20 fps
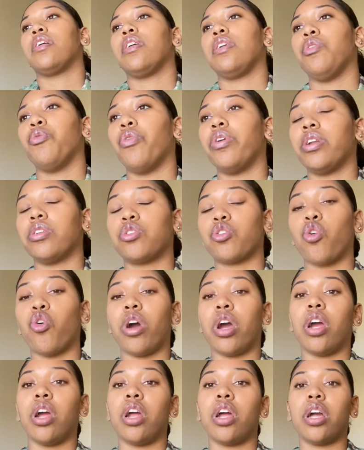You want to
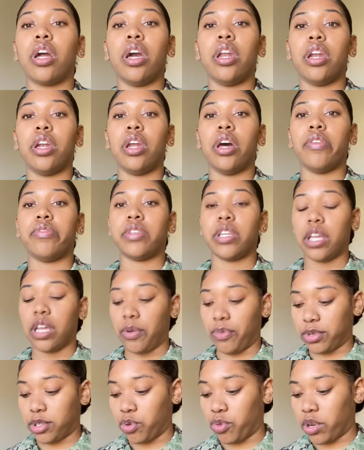score good enough to get
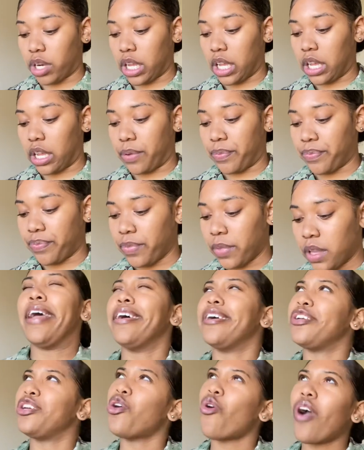what you want to get.
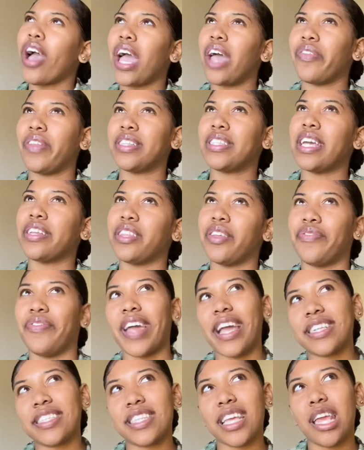Do I have to take the
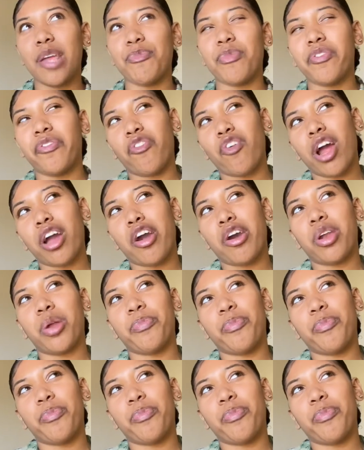vaccine before I go to